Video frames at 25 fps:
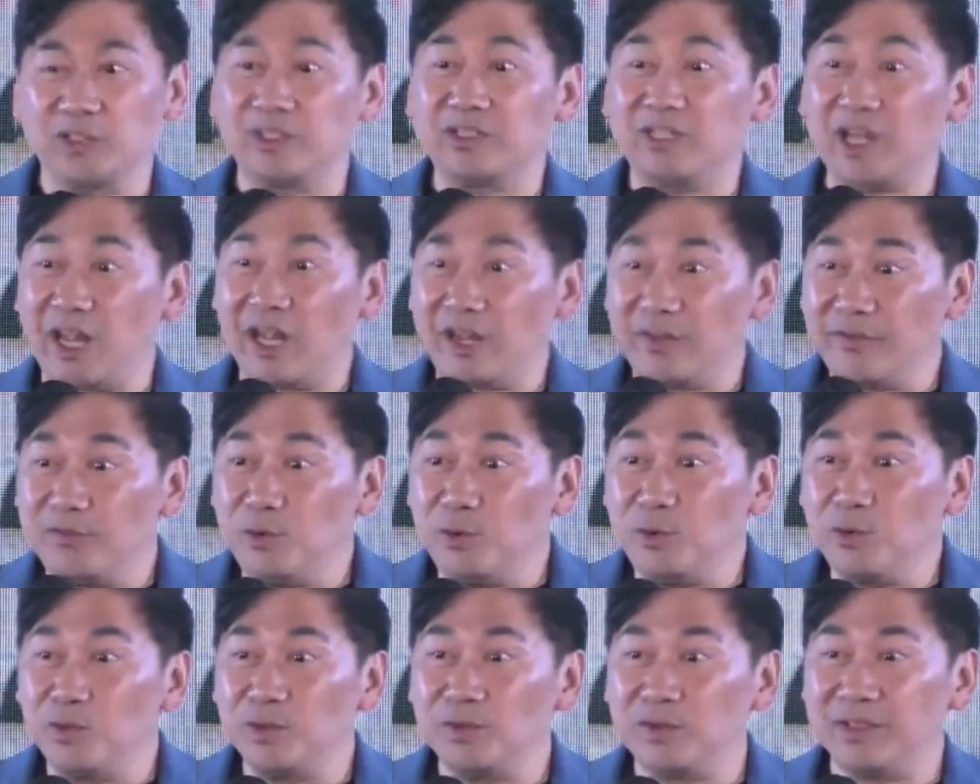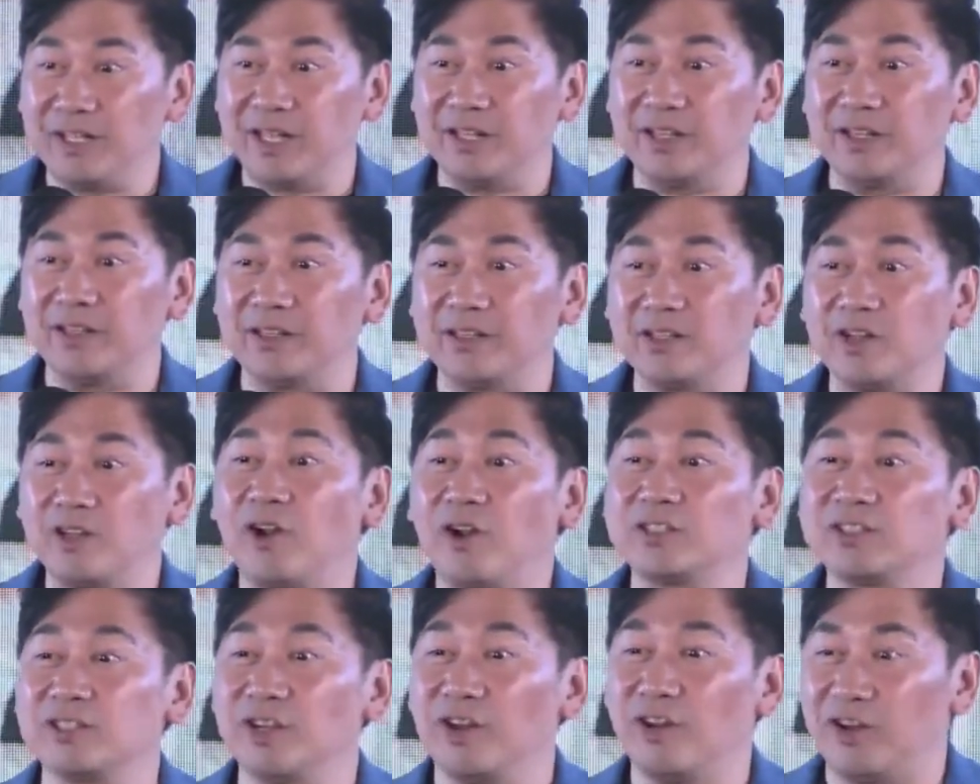where the typhoon can
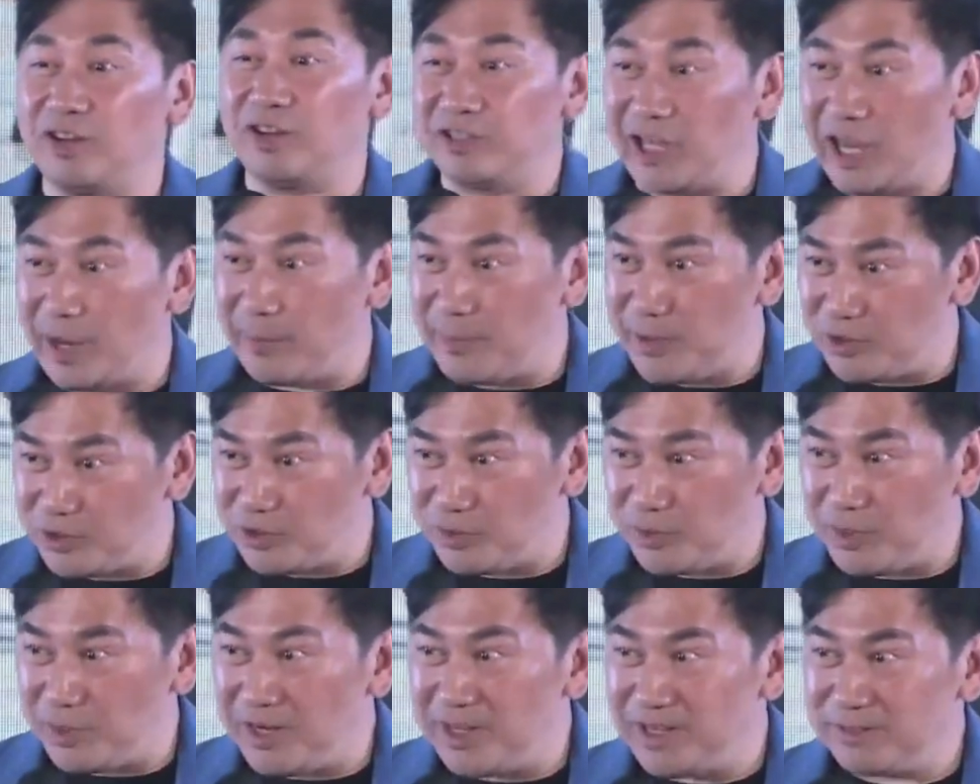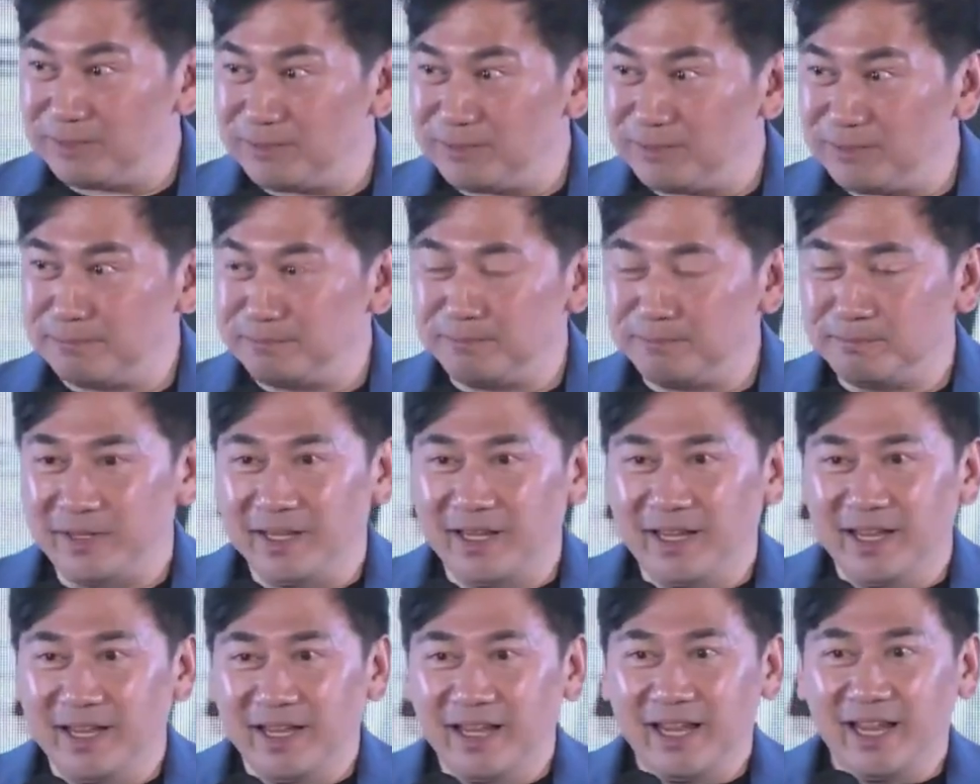cause a lot of damage, right?
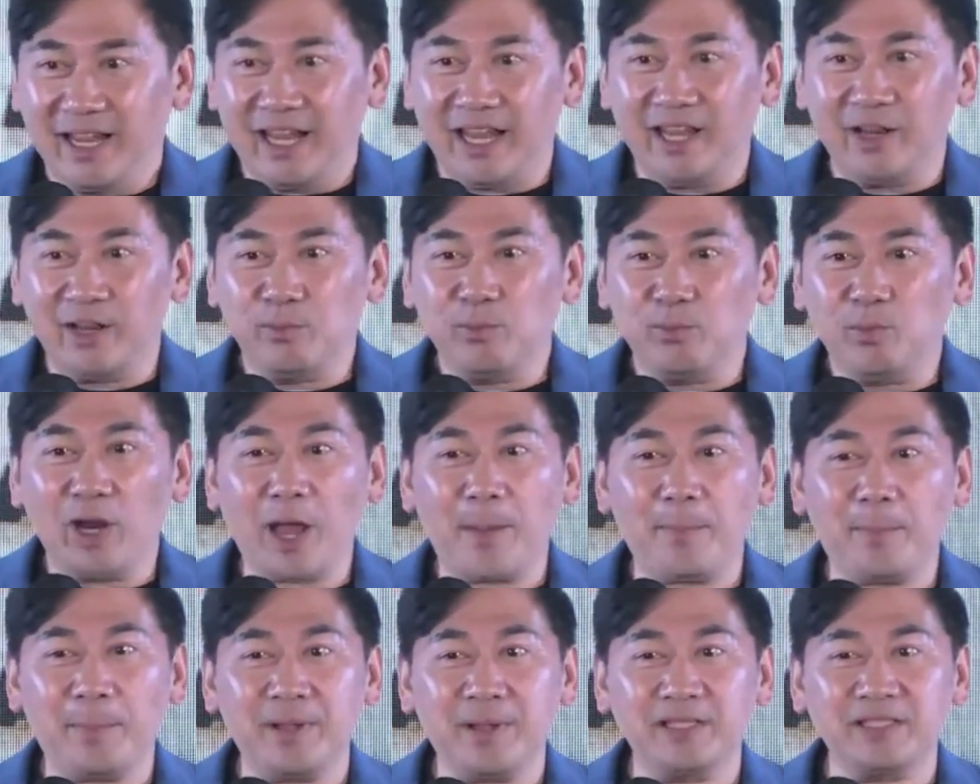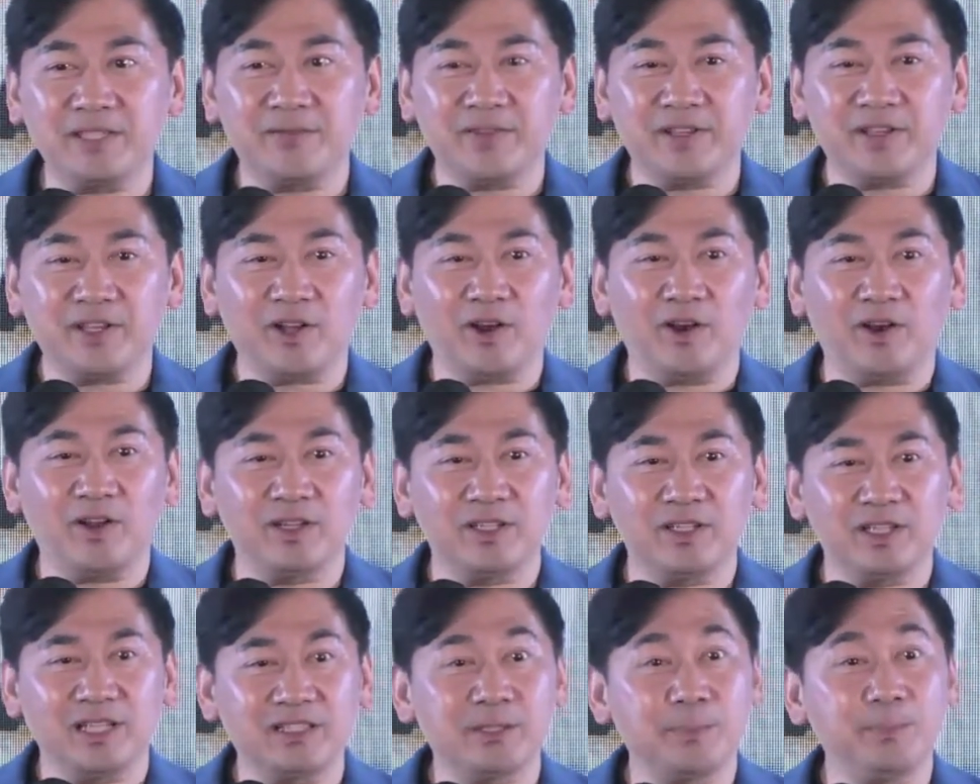And what happens if
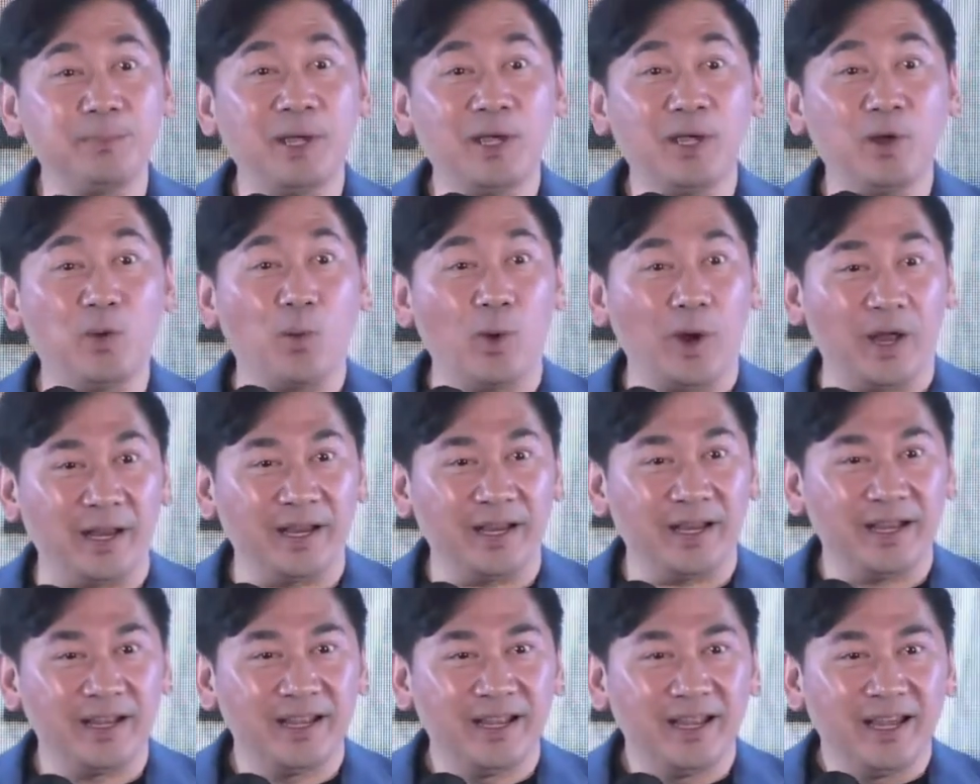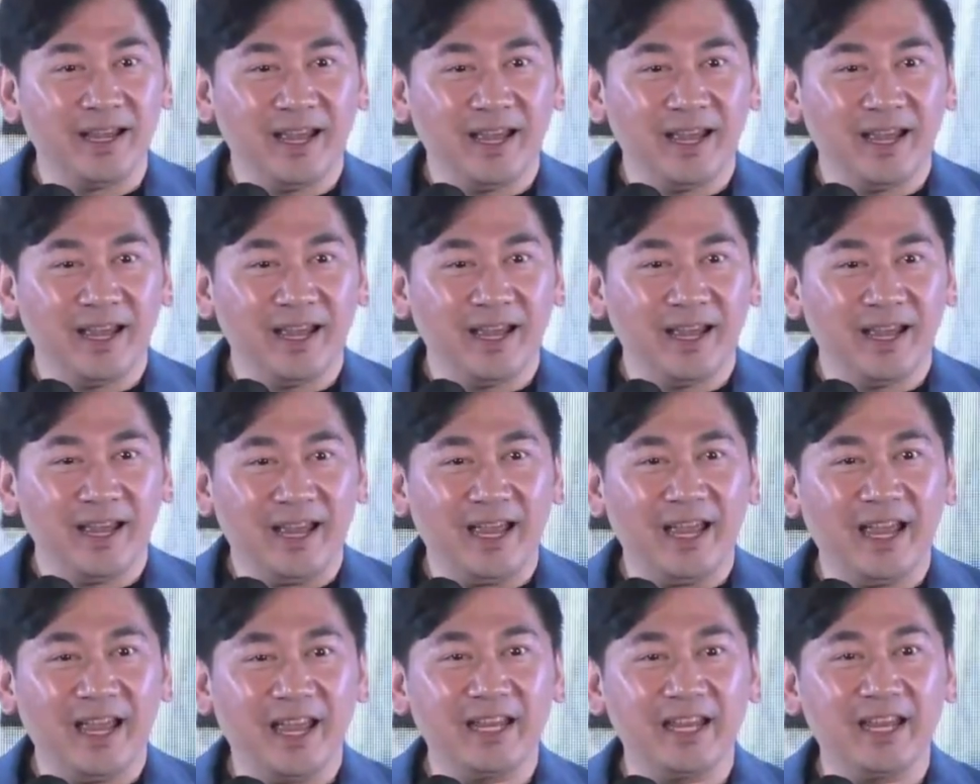it's a big one
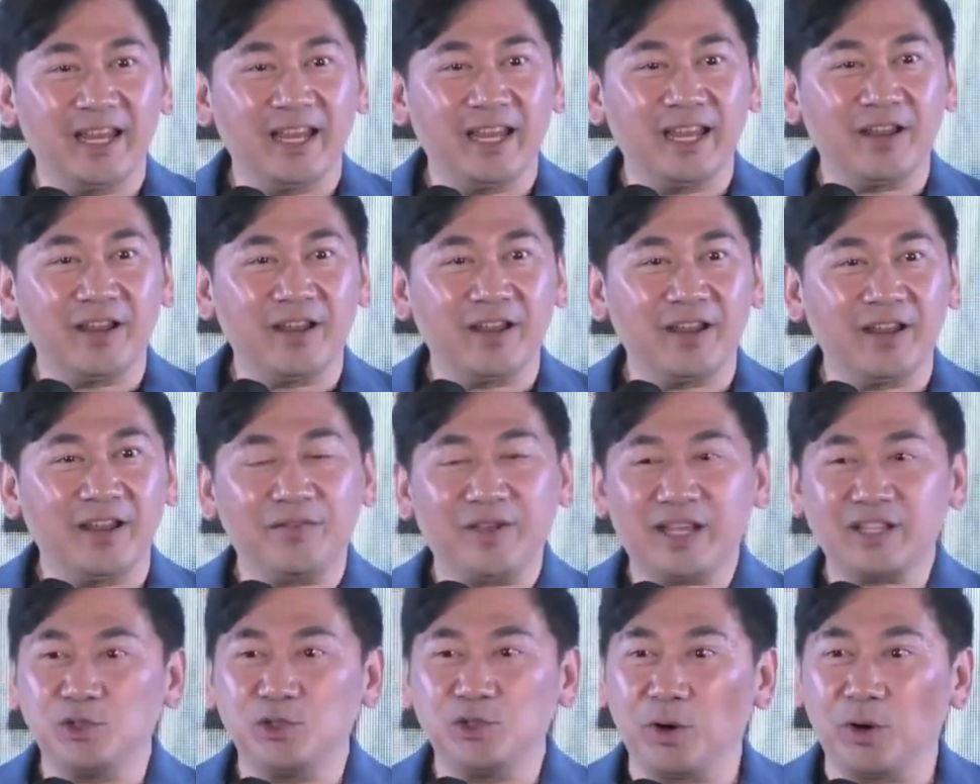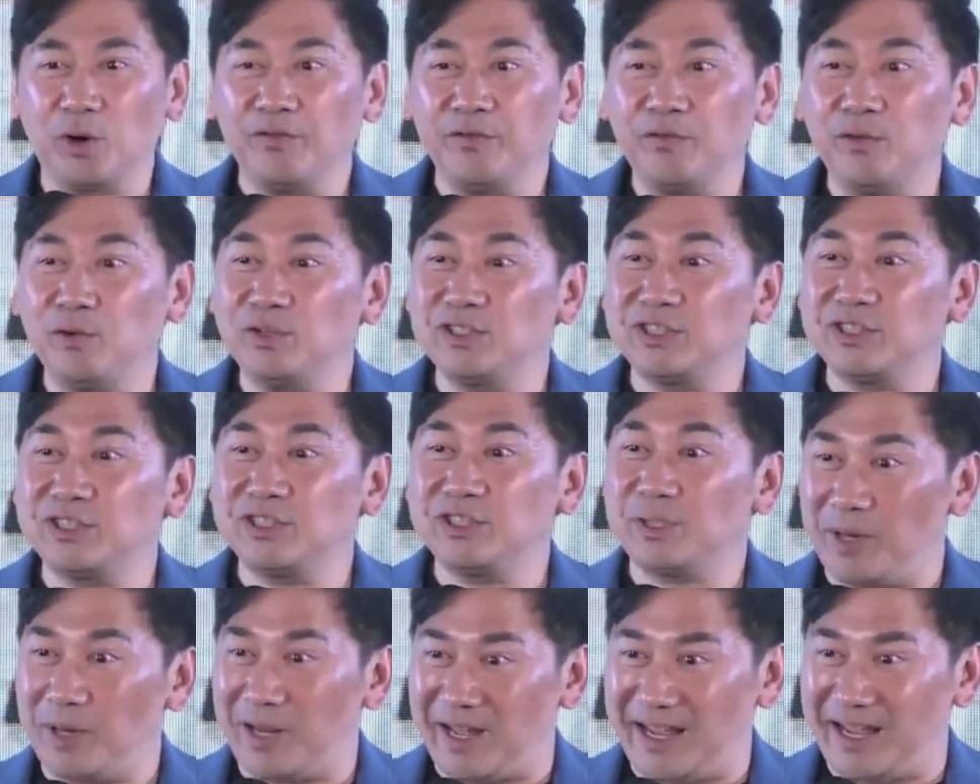and it affects your food
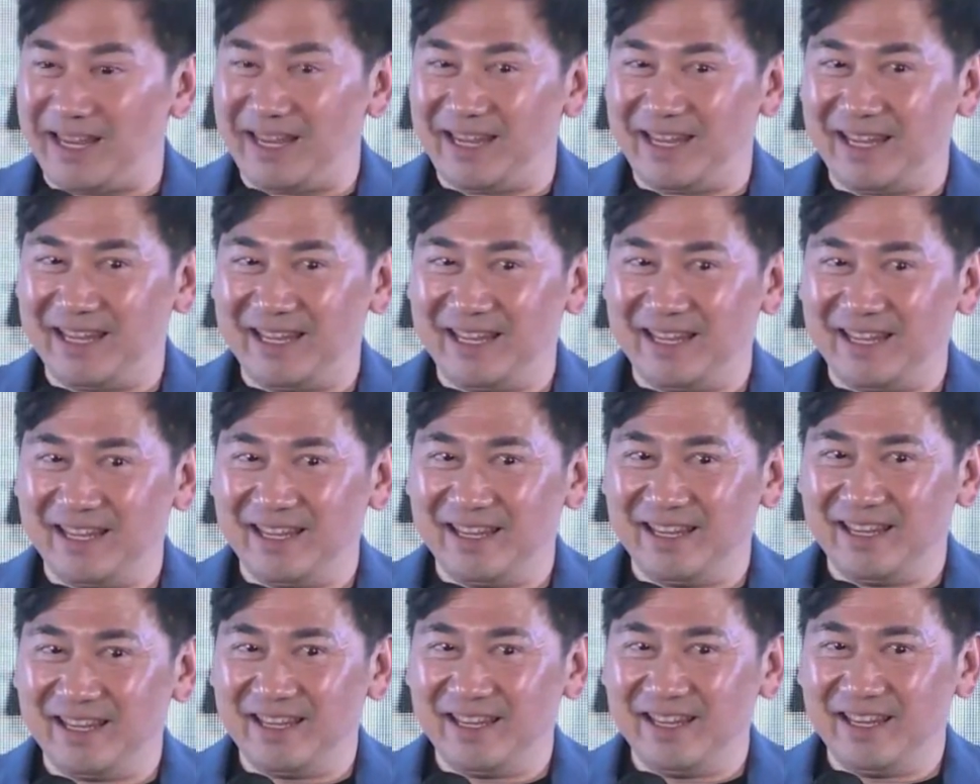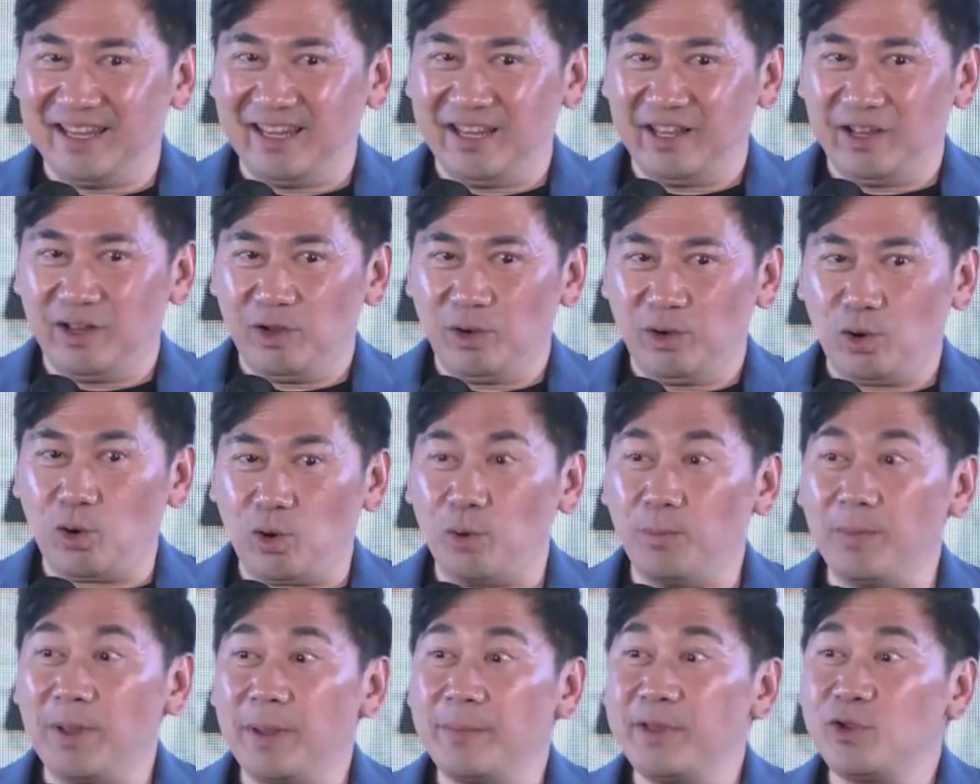supply
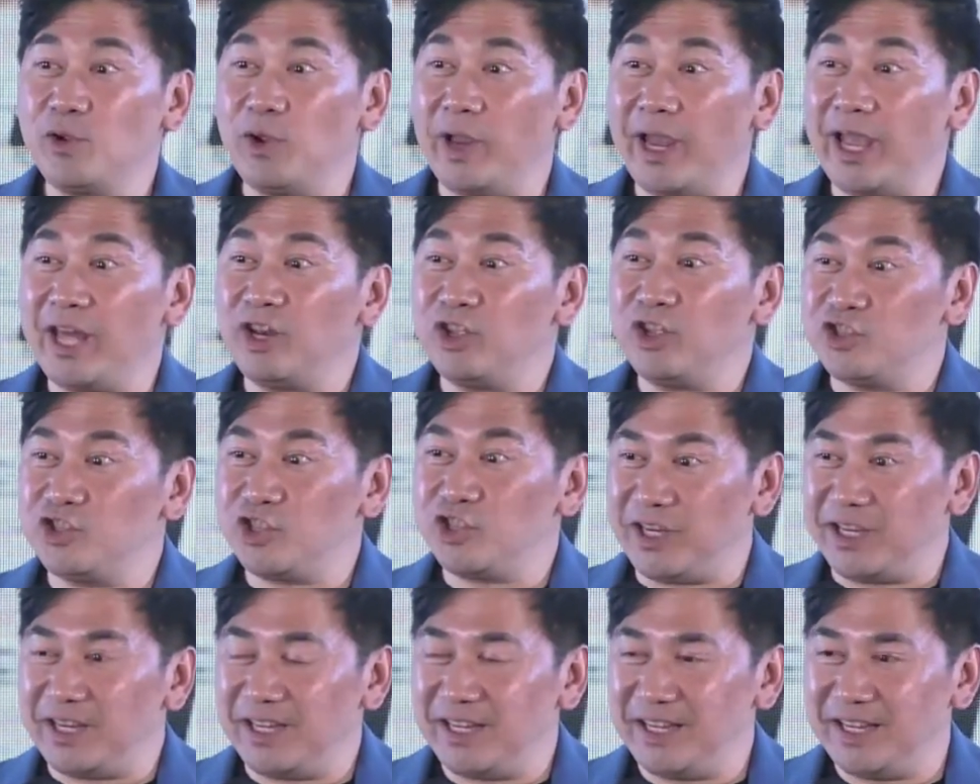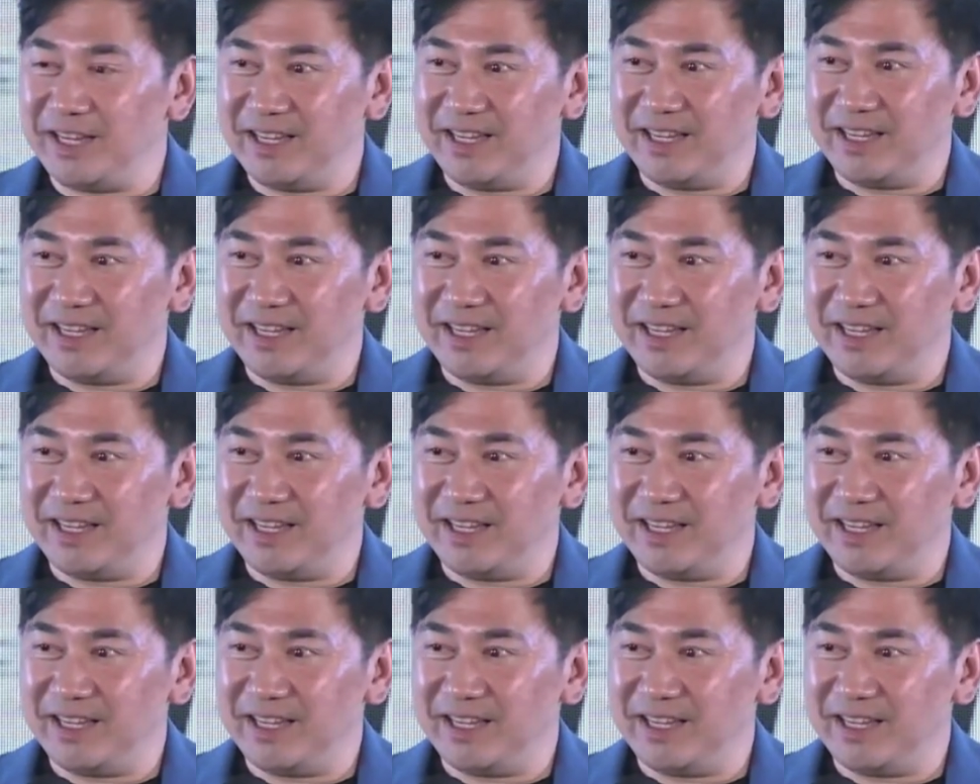or maybe your energy?